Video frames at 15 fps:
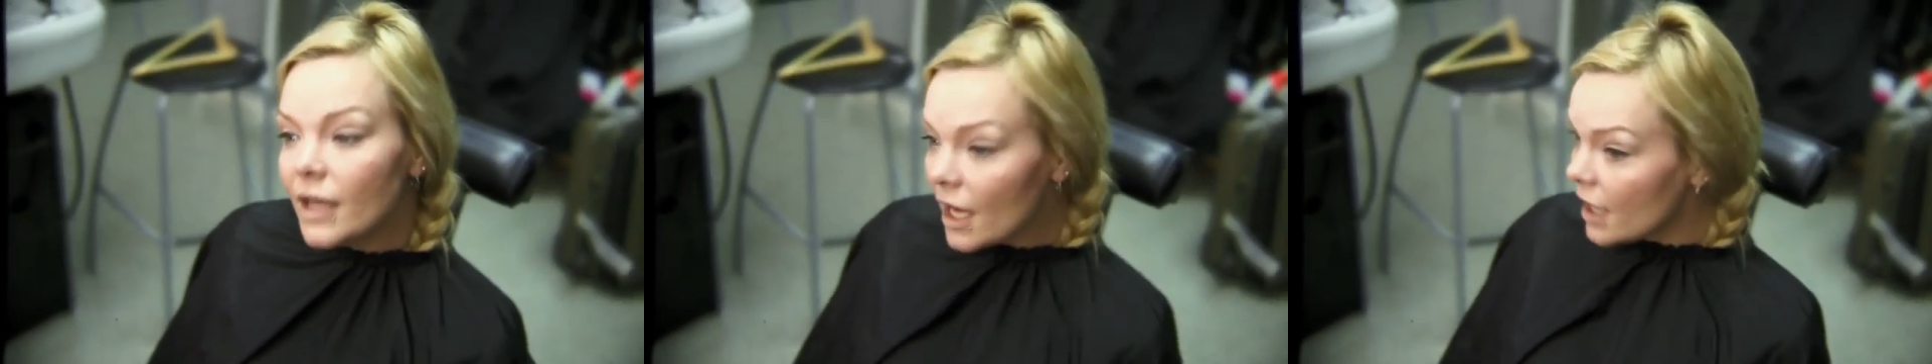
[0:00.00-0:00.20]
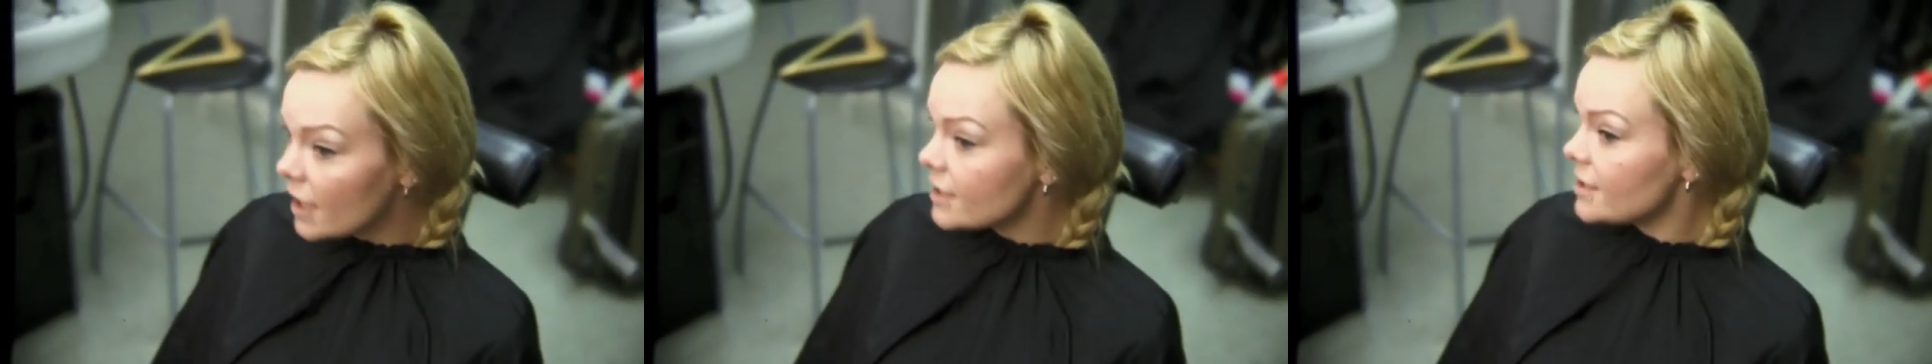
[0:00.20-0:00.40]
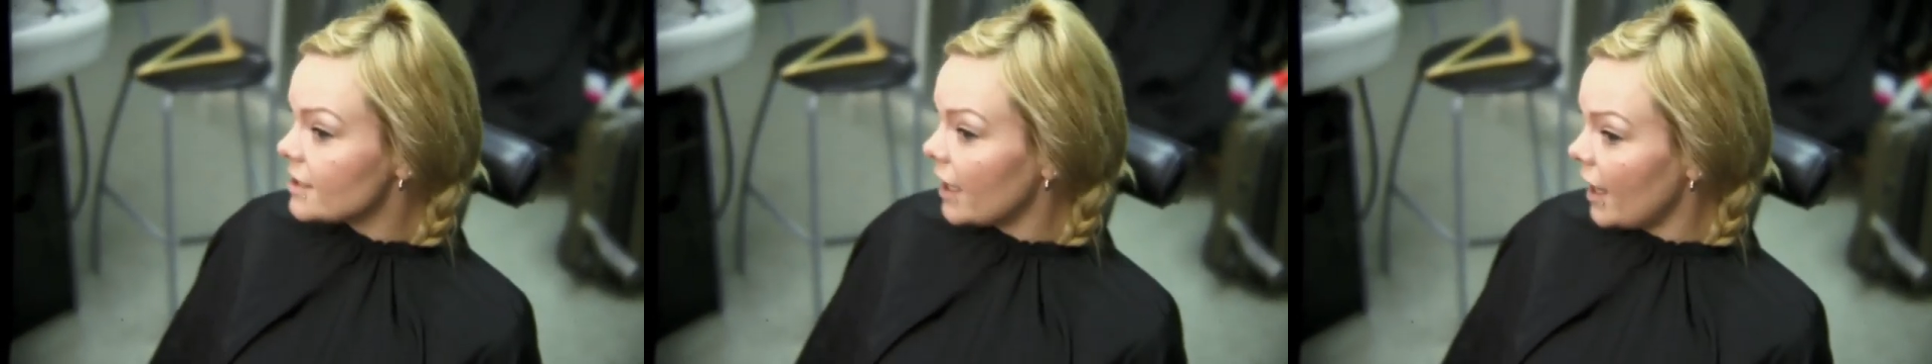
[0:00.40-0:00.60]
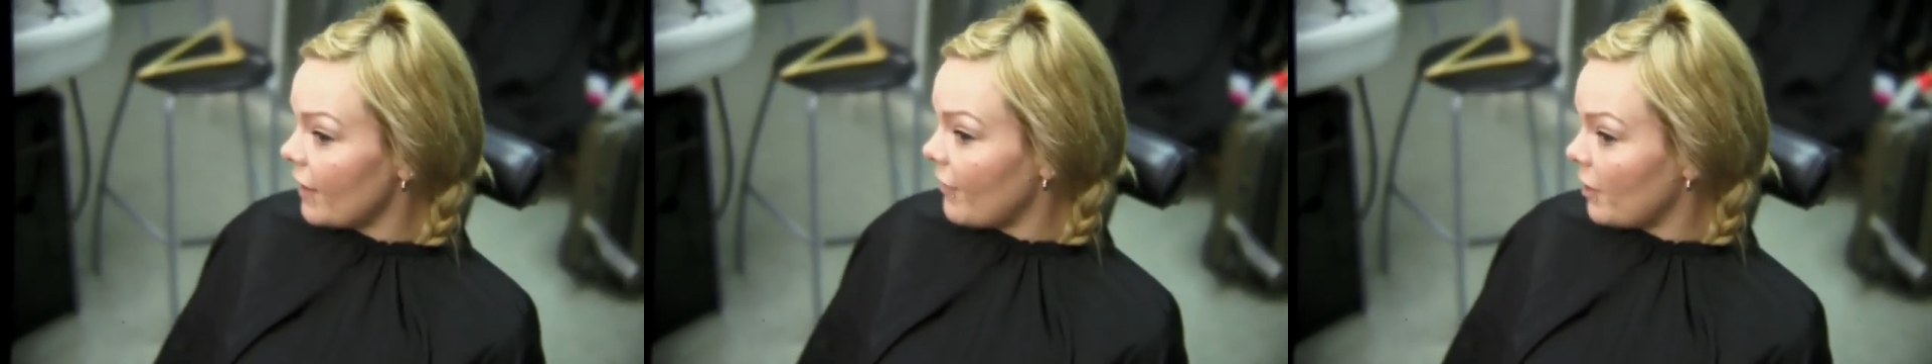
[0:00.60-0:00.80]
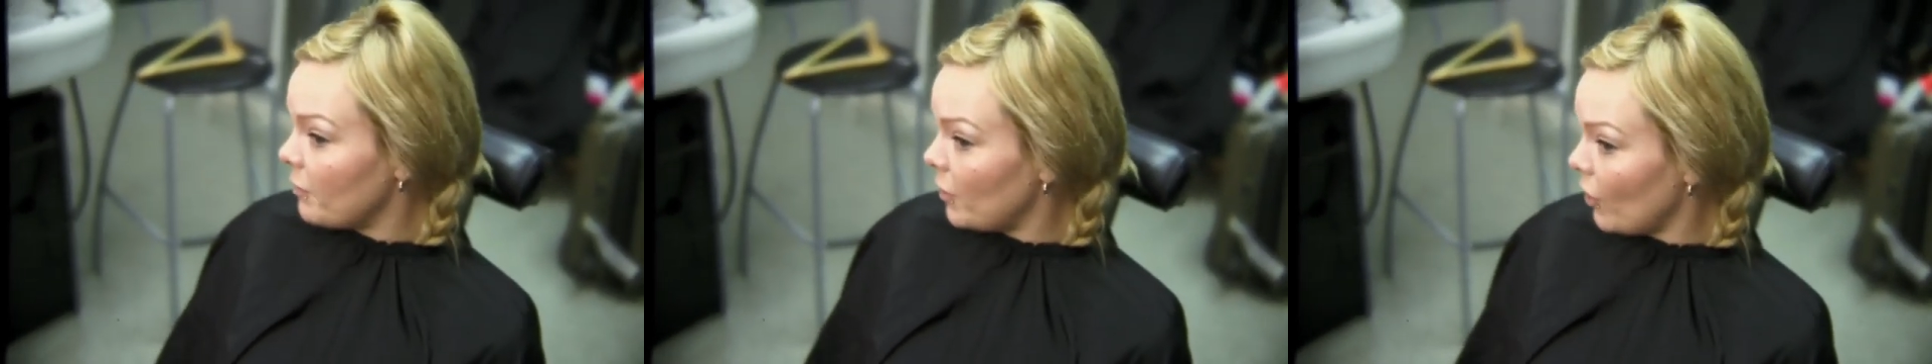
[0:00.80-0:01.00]
Yes, I
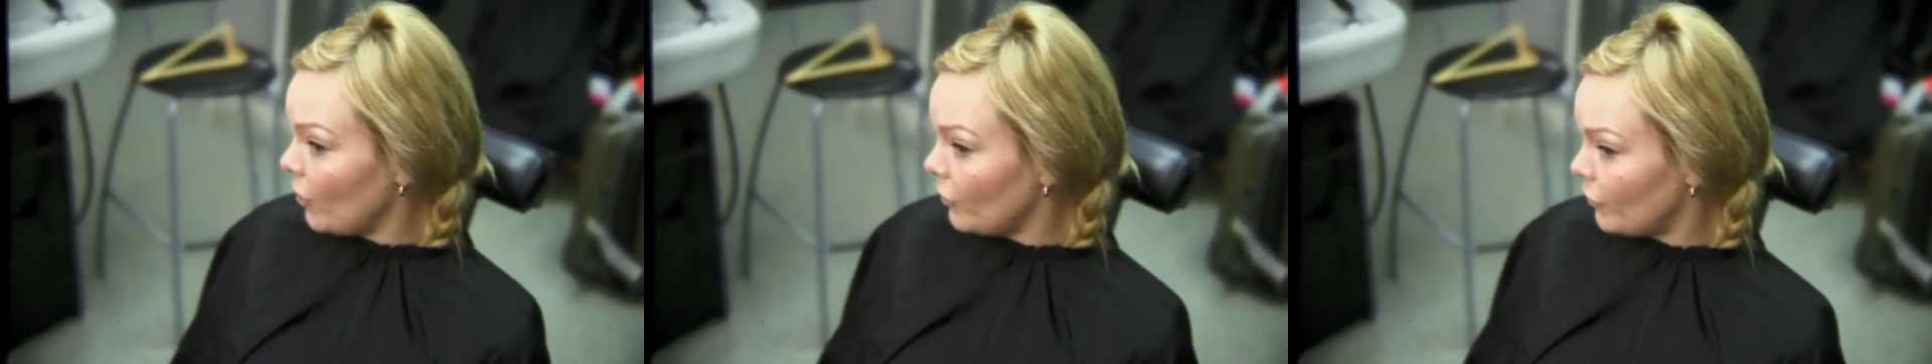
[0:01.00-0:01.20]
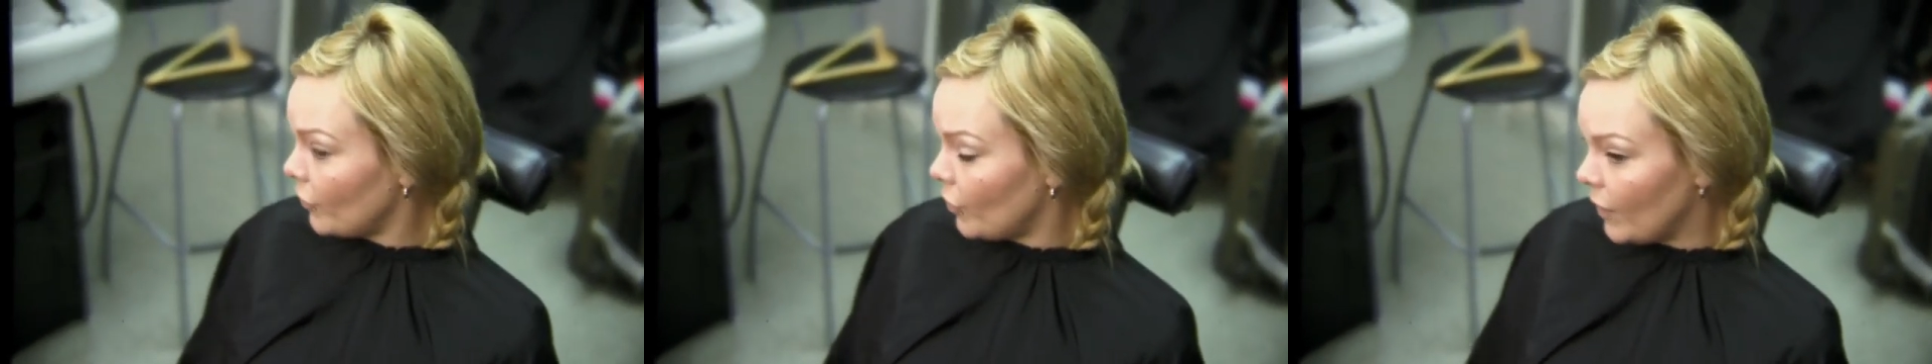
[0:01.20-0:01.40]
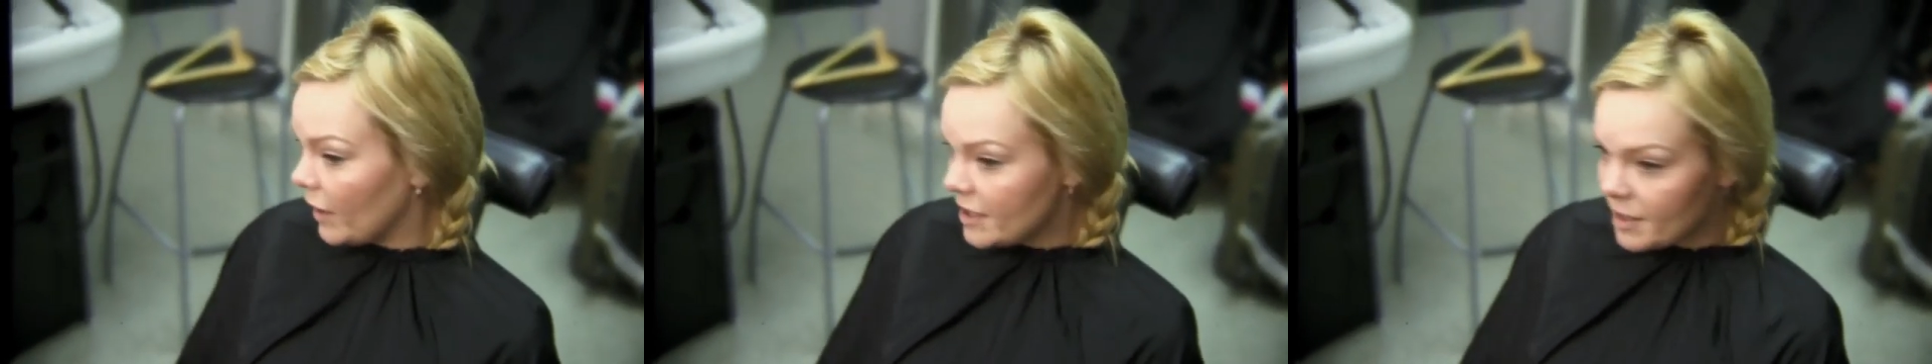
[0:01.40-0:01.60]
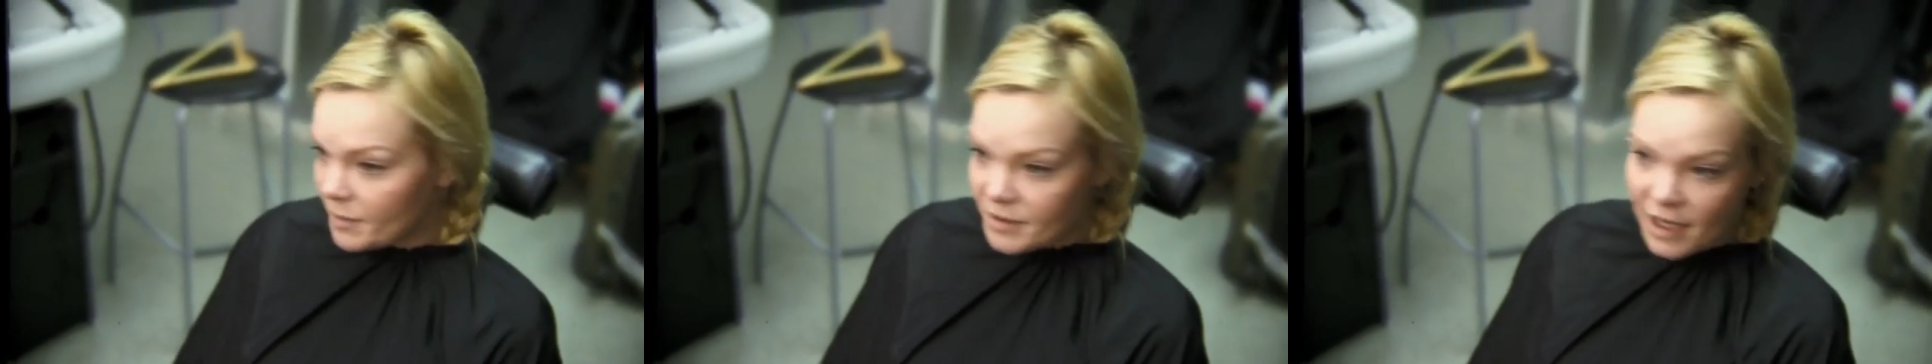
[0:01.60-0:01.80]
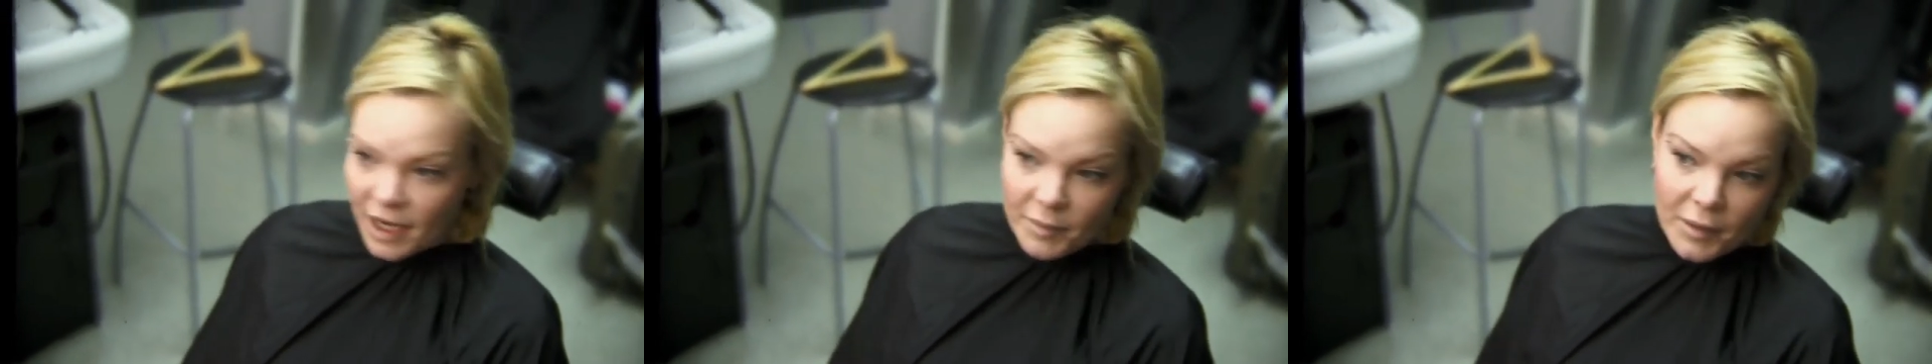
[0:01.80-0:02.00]
have had blonde for quite
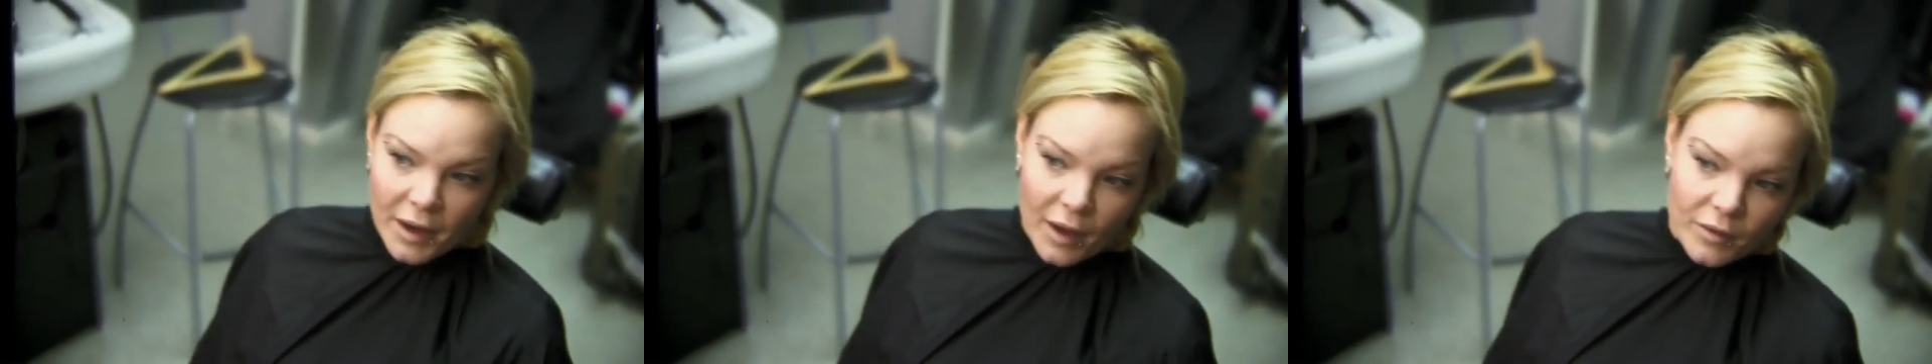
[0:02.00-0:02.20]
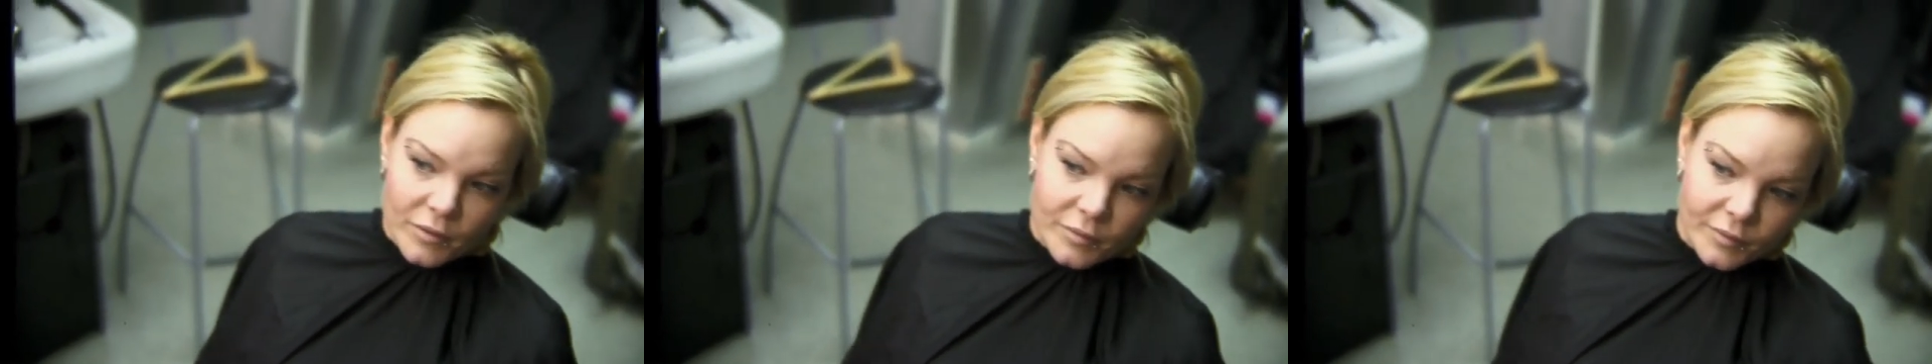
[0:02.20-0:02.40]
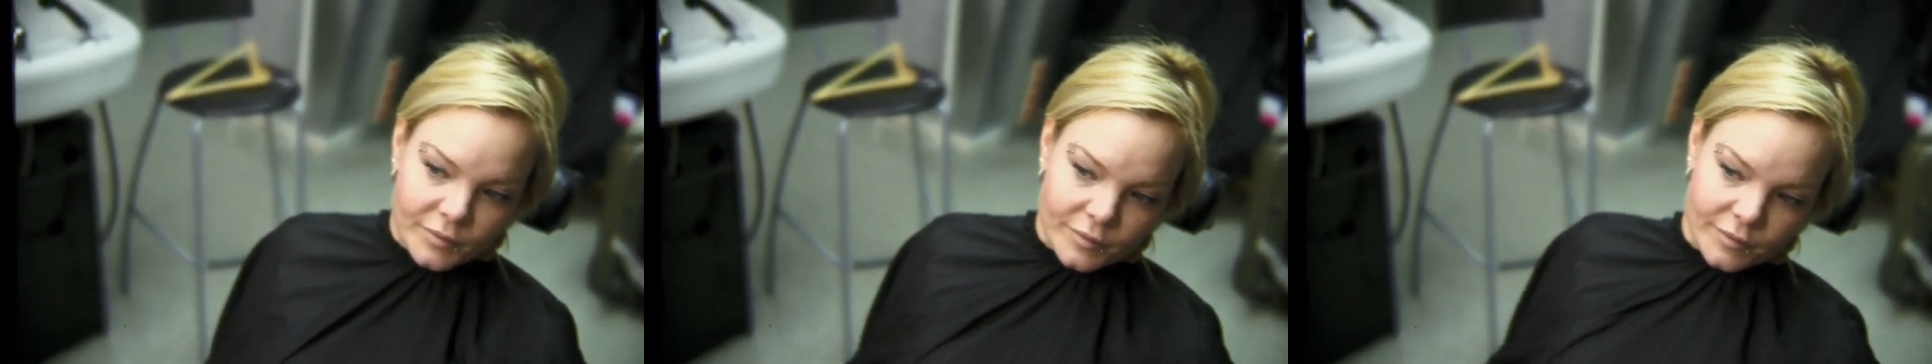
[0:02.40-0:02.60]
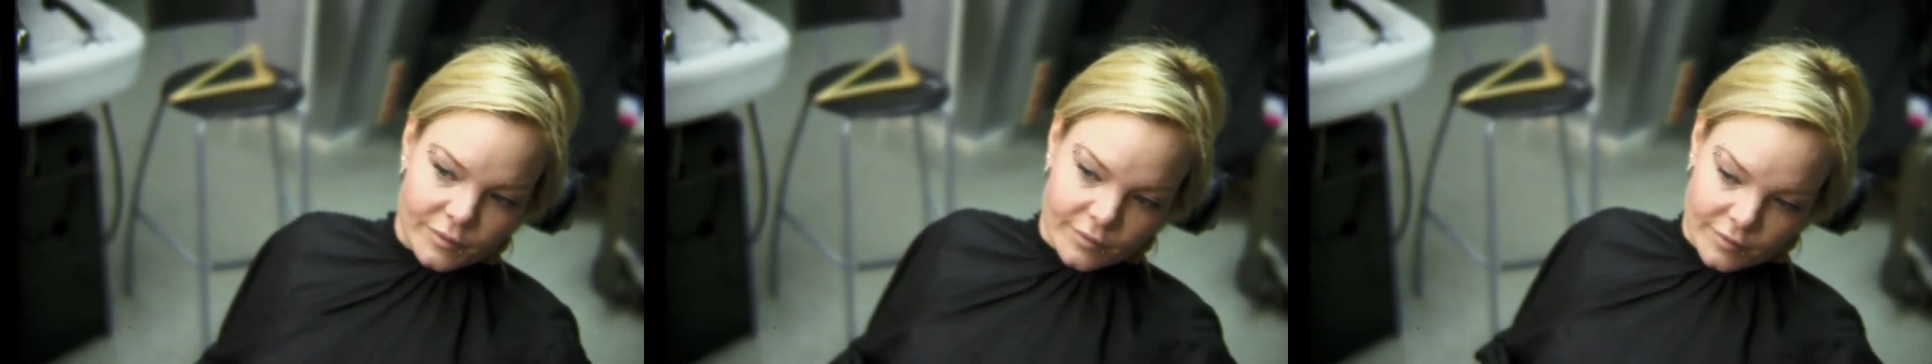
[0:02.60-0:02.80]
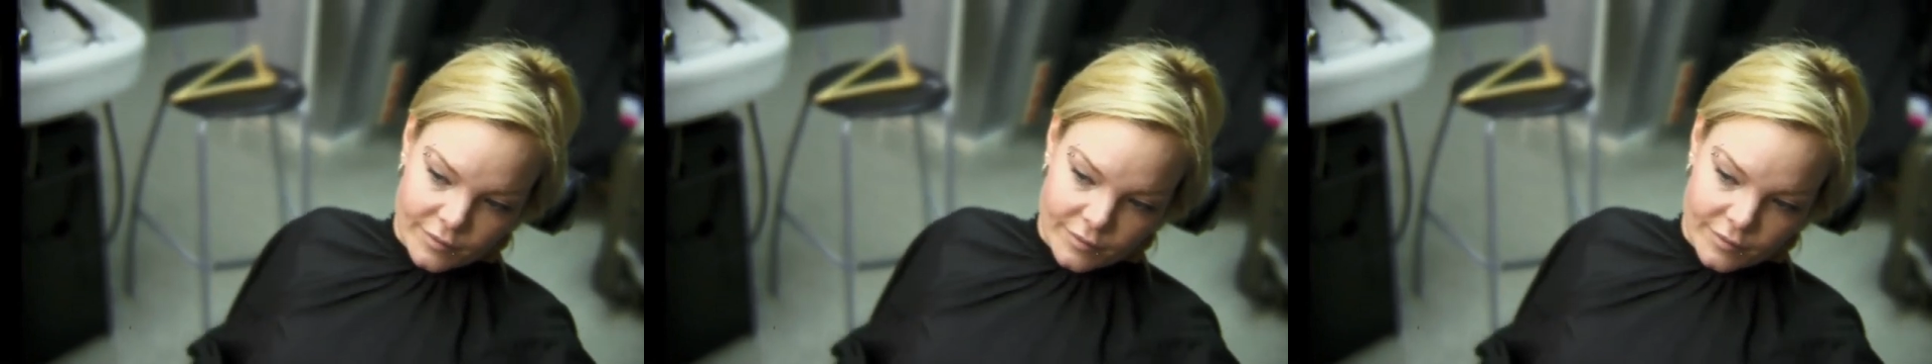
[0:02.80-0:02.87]
some time now. Yeah.